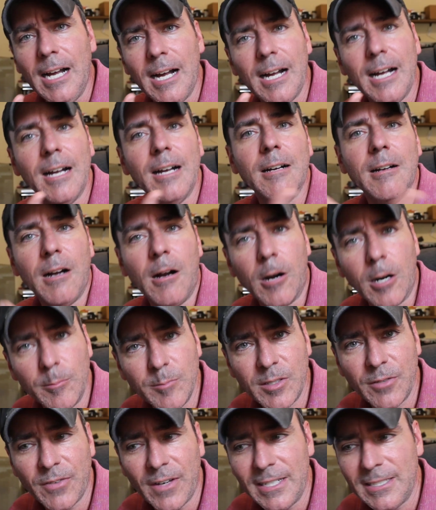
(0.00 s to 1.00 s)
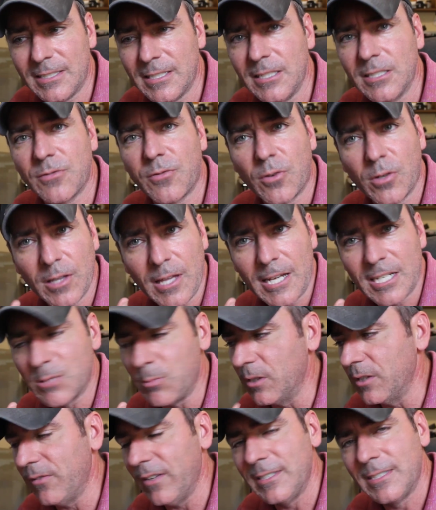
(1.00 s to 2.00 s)
Uh, ARM devices for a lot of
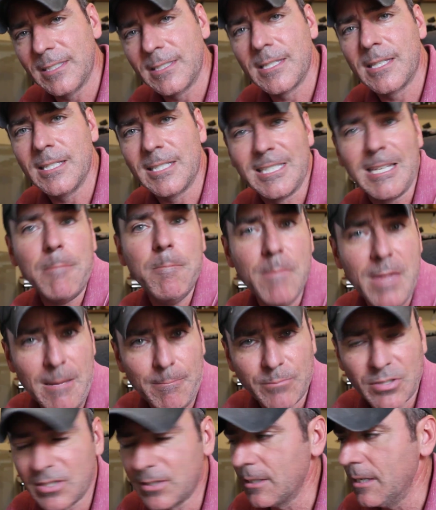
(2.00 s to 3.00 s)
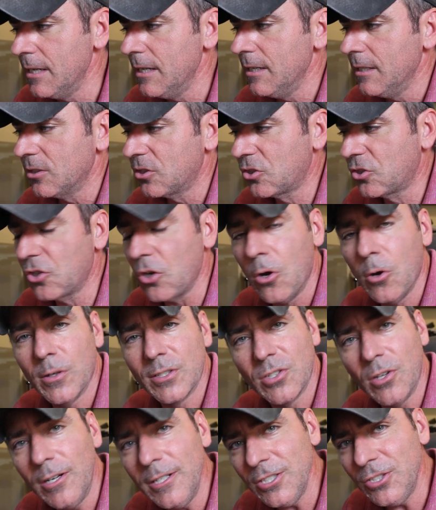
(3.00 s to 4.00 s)
small devices, this is a MIPS. So
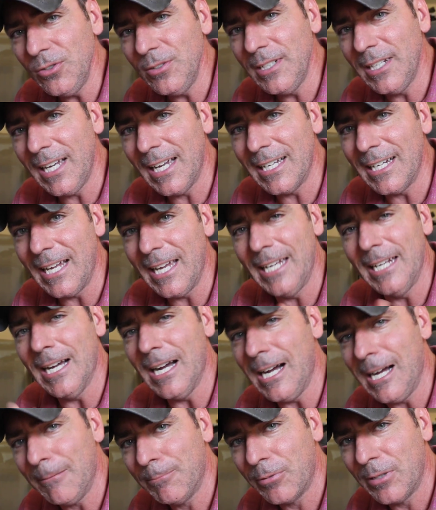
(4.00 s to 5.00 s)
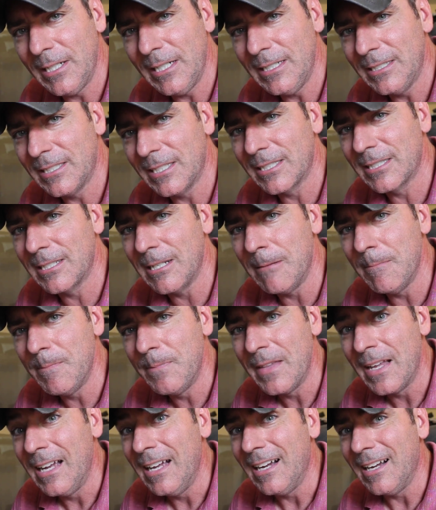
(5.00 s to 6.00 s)
as long as you can get an operating
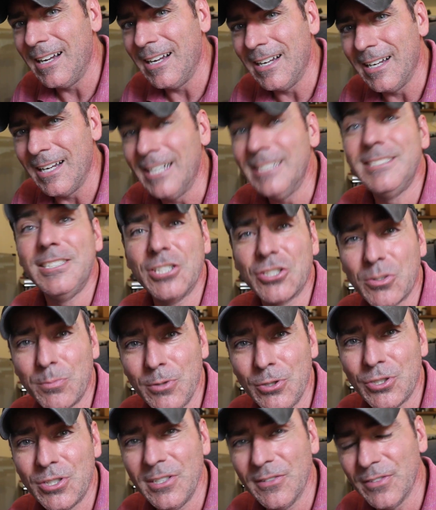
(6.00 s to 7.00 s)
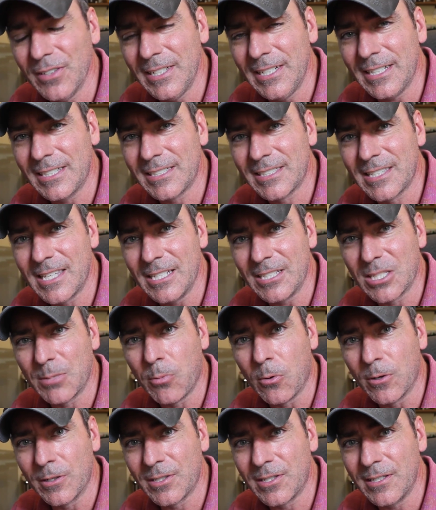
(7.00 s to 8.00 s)
system, uh, a distribution of Linux that
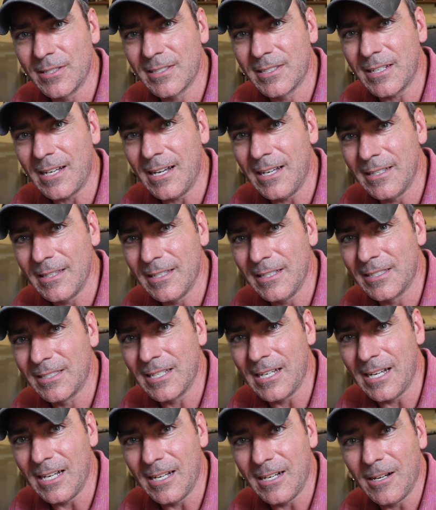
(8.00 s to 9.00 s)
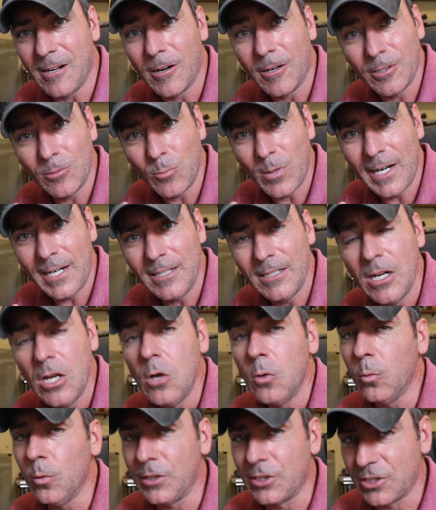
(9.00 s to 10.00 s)
supports this, this uh, hardware,
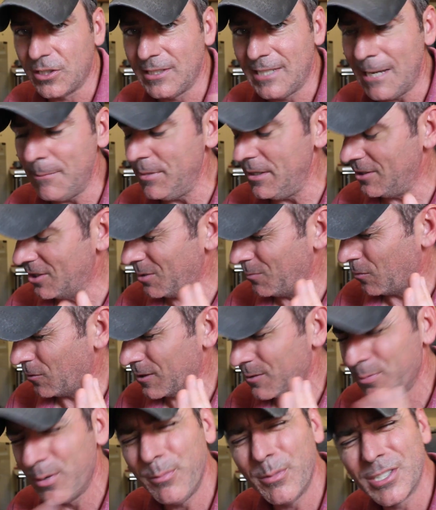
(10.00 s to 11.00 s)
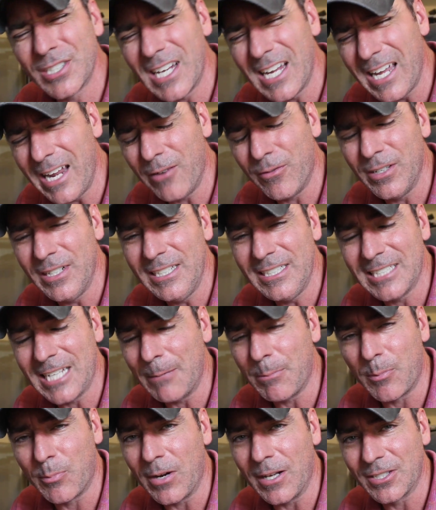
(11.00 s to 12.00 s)
which Debian supports pretty much every
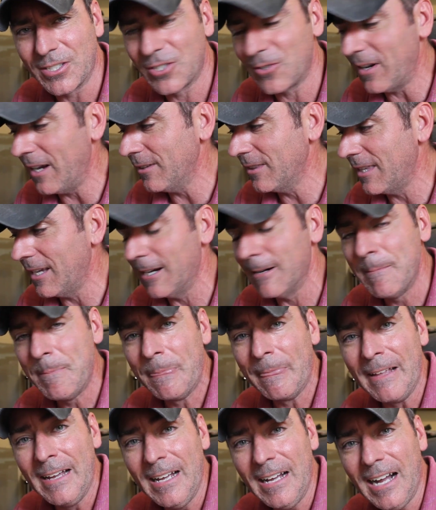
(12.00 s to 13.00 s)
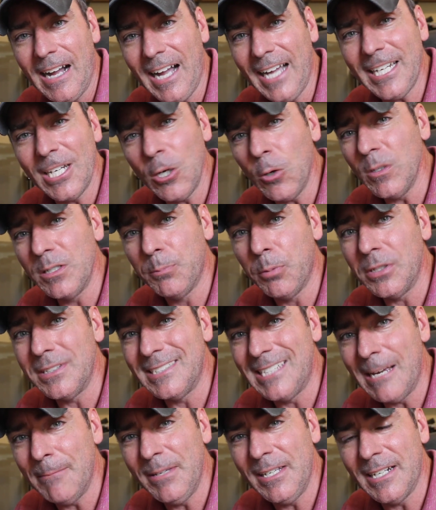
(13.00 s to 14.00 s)
type of processor out there, I could always put
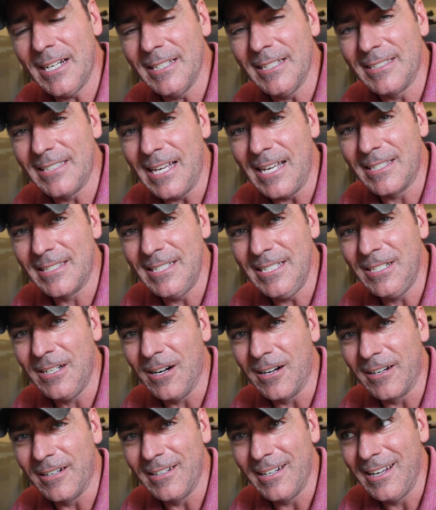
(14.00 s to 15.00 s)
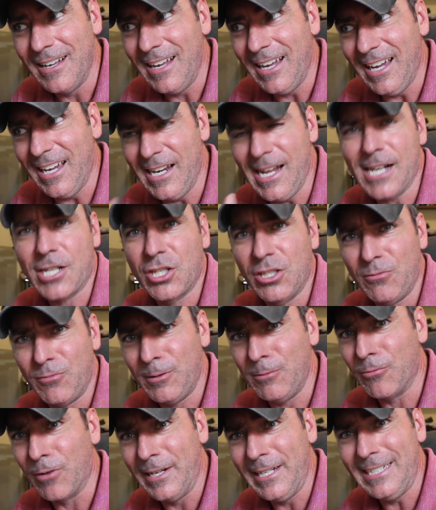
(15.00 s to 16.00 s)
Debian on this S D card and actually
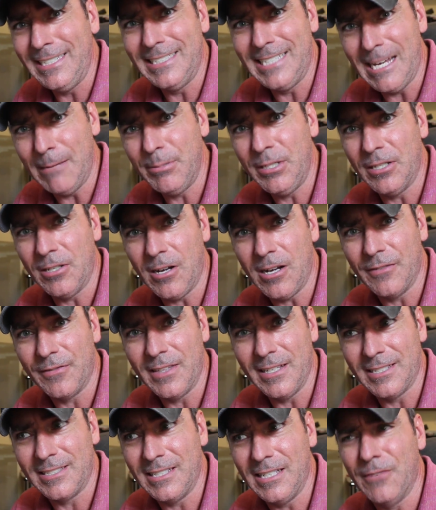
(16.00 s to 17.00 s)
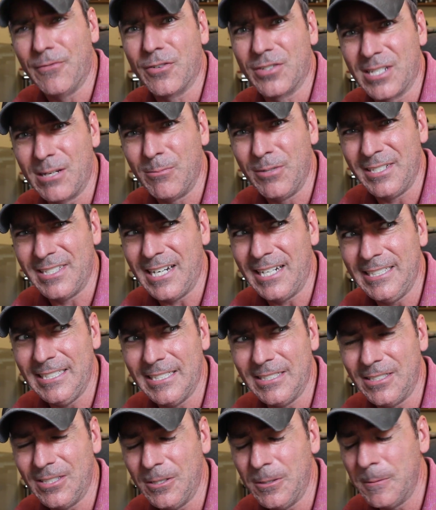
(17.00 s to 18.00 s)
be running Debian off this if for some reason I
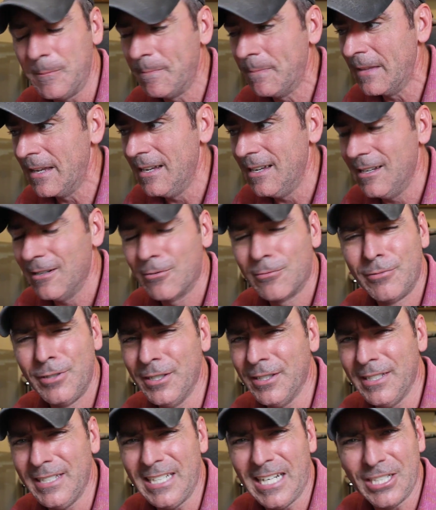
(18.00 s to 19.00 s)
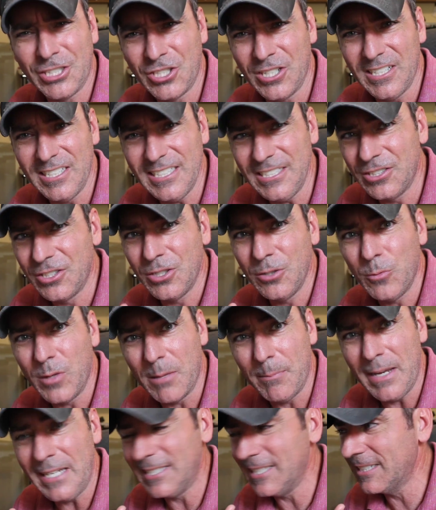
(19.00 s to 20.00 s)
needed to. Really, I shouldn't need to. With
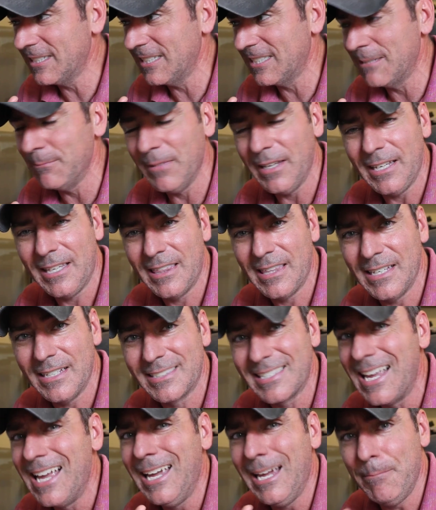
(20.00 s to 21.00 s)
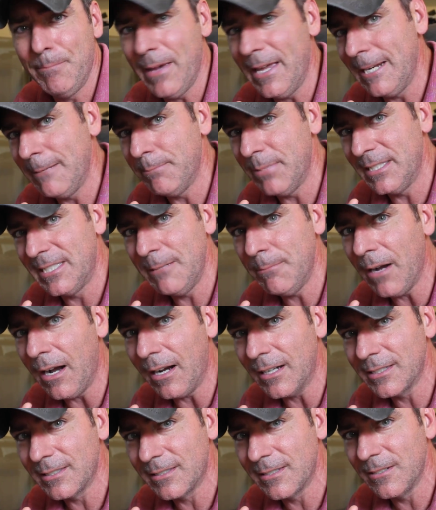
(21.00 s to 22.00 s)
a basic system like this, embedding
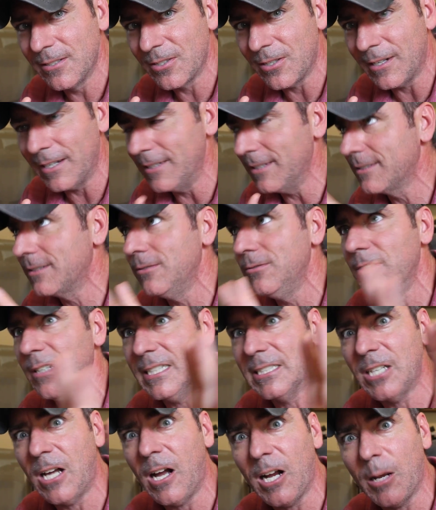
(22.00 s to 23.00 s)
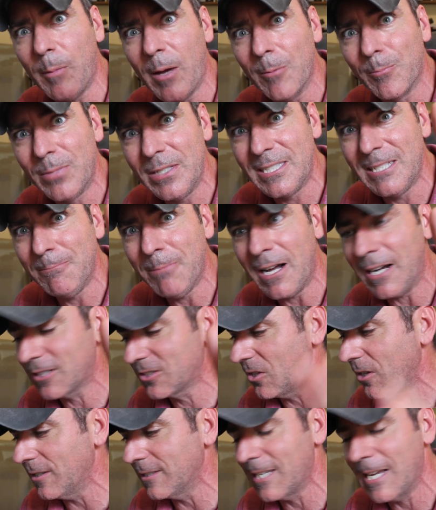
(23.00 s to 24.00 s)
BusyBox is installed on this. You know I talk about
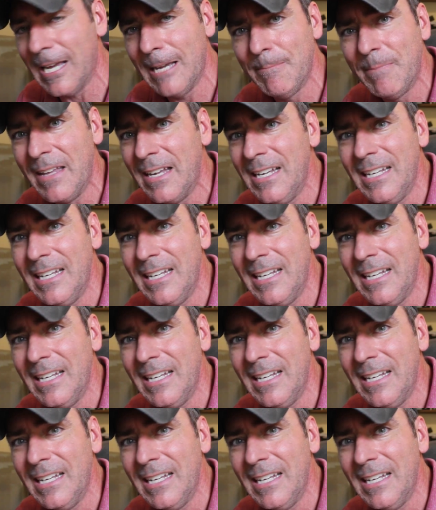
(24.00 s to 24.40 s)
BusyBox all the time.